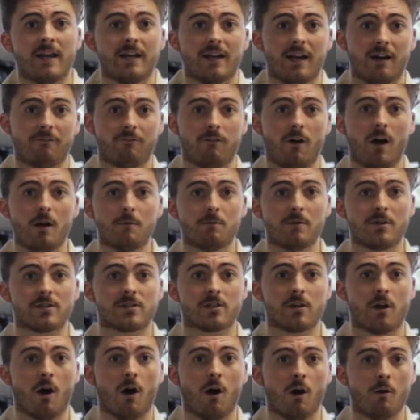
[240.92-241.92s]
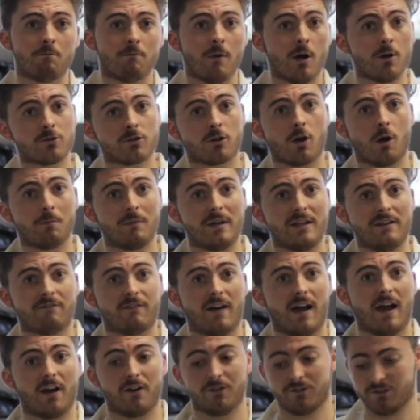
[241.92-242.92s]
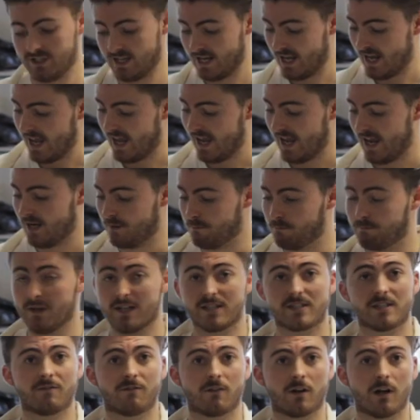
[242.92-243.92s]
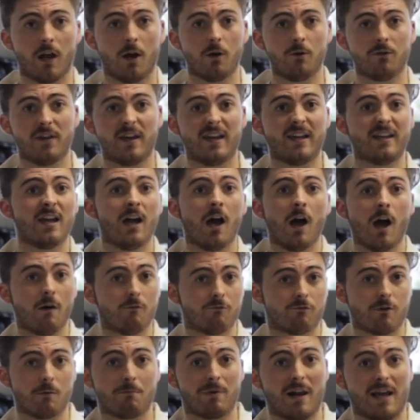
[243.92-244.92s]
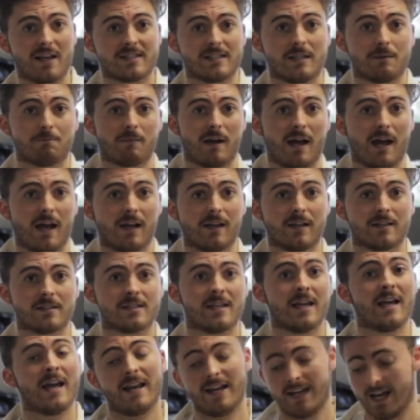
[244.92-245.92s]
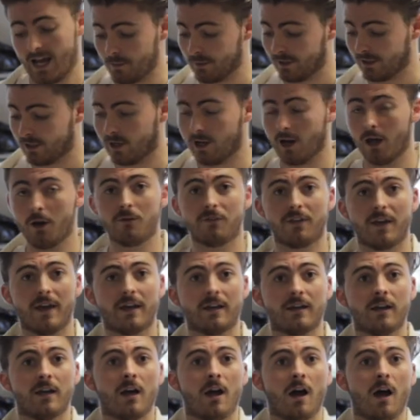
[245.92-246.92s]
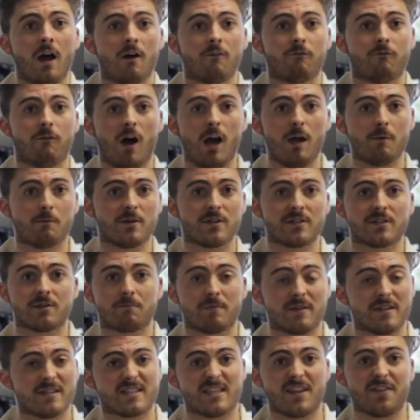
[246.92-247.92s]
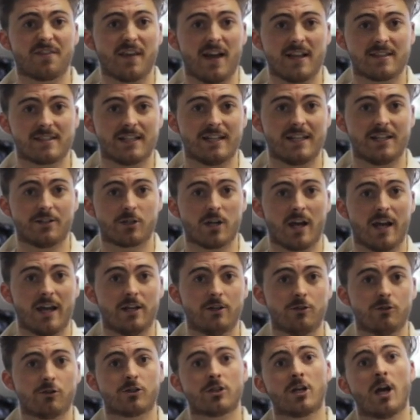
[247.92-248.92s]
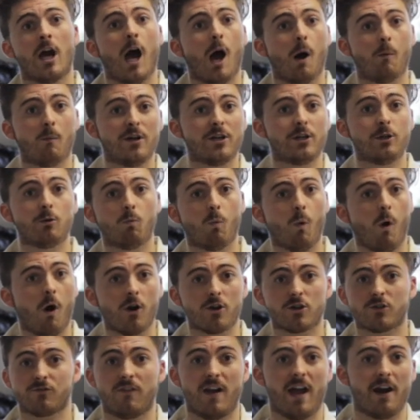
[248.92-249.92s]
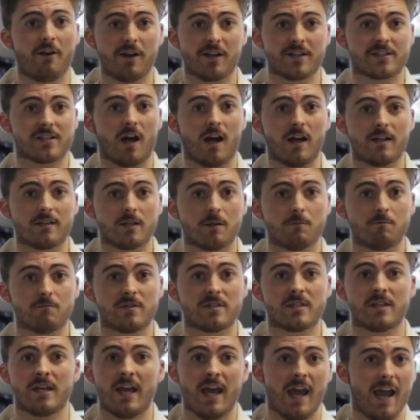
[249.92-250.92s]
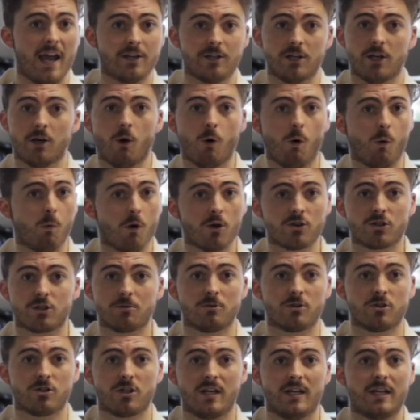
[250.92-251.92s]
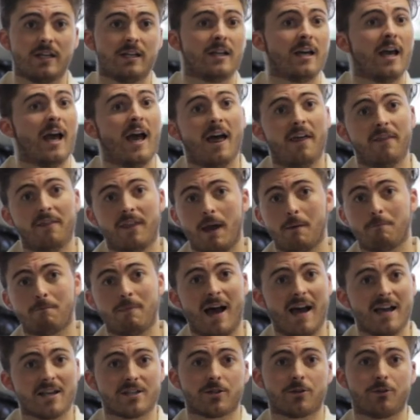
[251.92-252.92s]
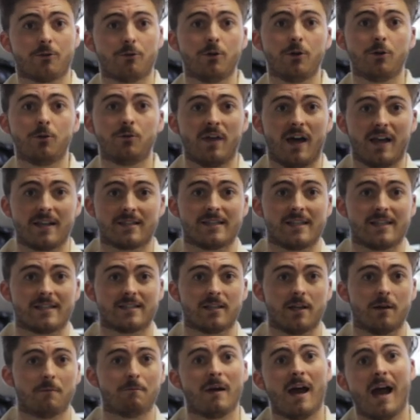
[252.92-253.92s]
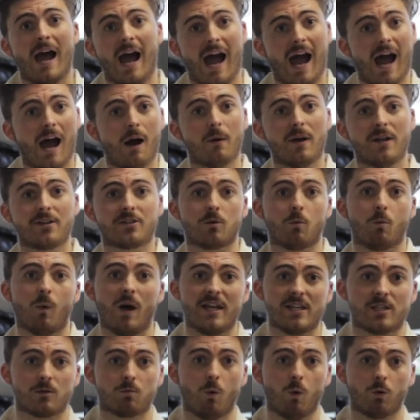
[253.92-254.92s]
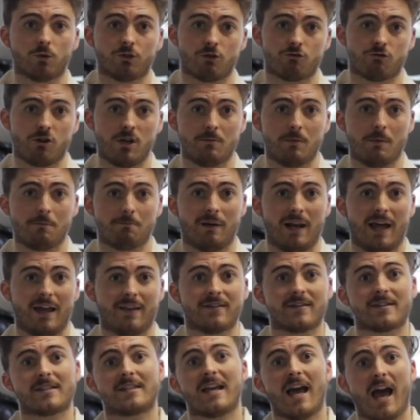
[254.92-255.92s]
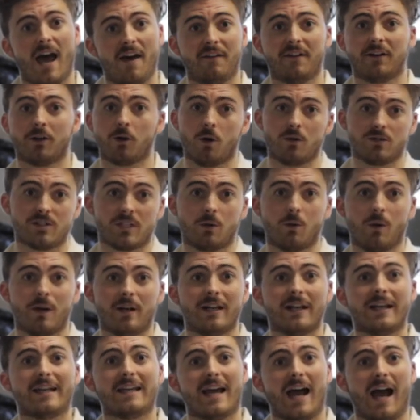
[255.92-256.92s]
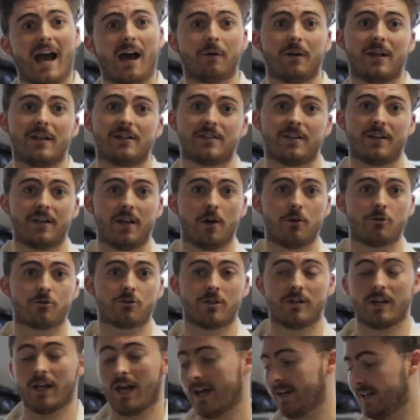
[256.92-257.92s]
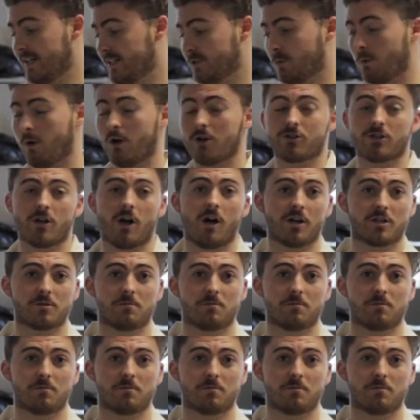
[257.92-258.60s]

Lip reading: Now fibres are most commonly found in bits of clothing and from plastic bags. Now in clothing, fibres have been synthetically changed, and when you wash various items in your washing machine, they're passed through that system out into wastewater treatment plants and then consequently out into the ocean and into our shark